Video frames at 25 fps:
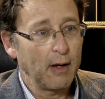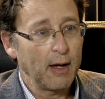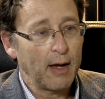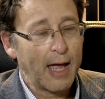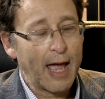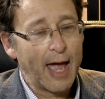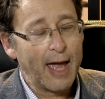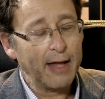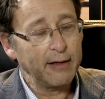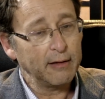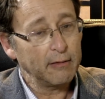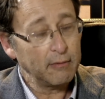
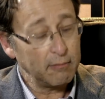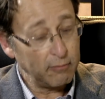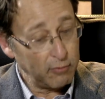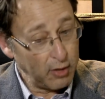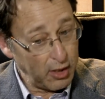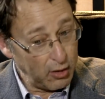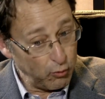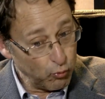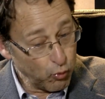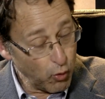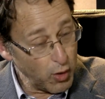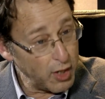and
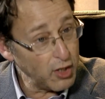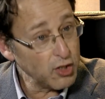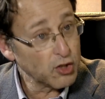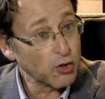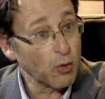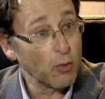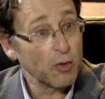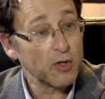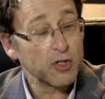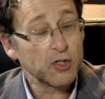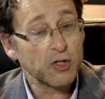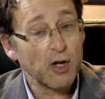the
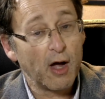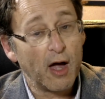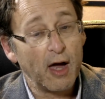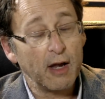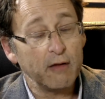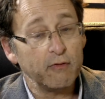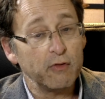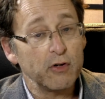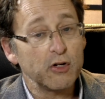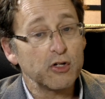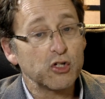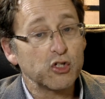resource side
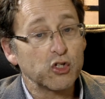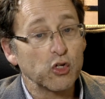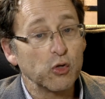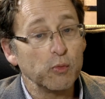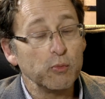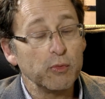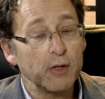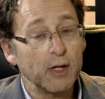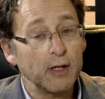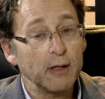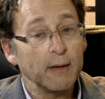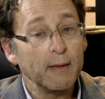of it
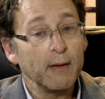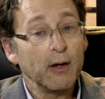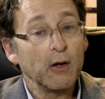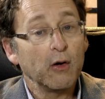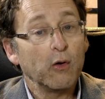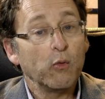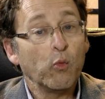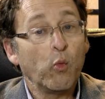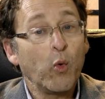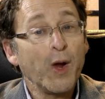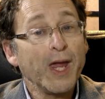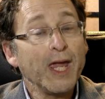assumed that
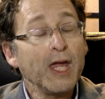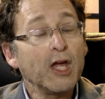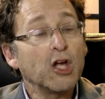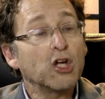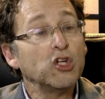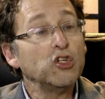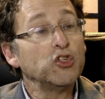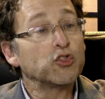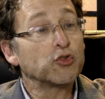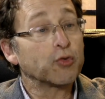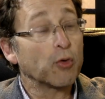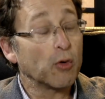we
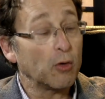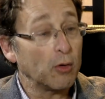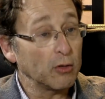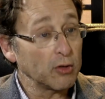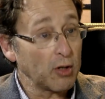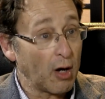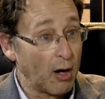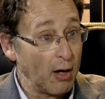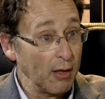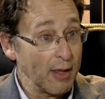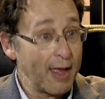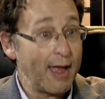
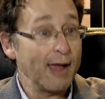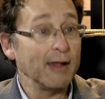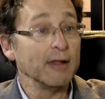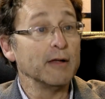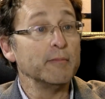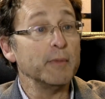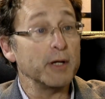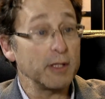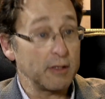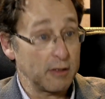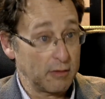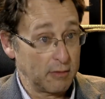controlled all
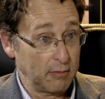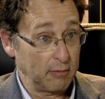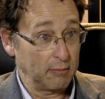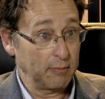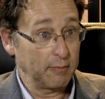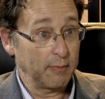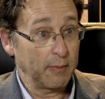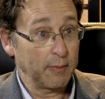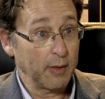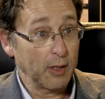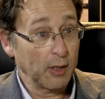elements, yeah.